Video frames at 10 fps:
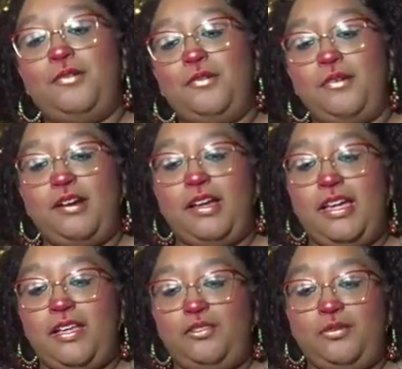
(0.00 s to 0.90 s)
or
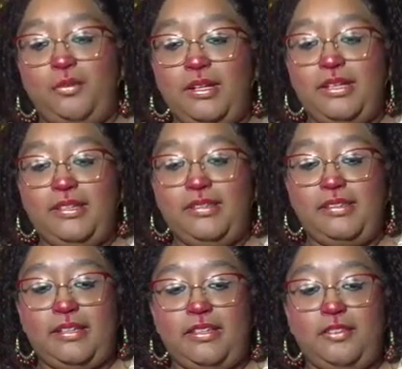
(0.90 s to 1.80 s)

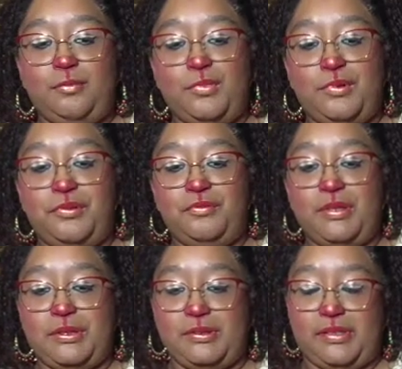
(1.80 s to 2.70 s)
'Twas in the Moon
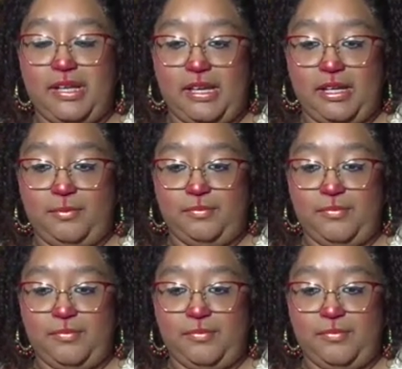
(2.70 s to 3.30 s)
Winter Time.